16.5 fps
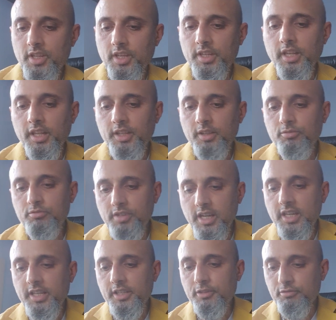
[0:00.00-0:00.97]
another
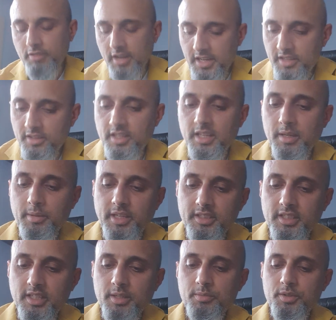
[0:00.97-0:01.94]
really great thing about
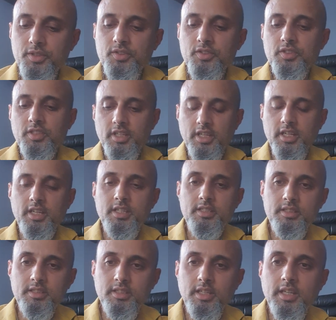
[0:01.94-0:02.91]
the Olympus
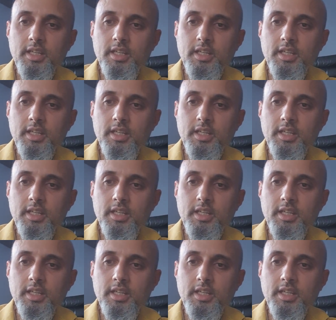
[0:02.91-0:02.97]
is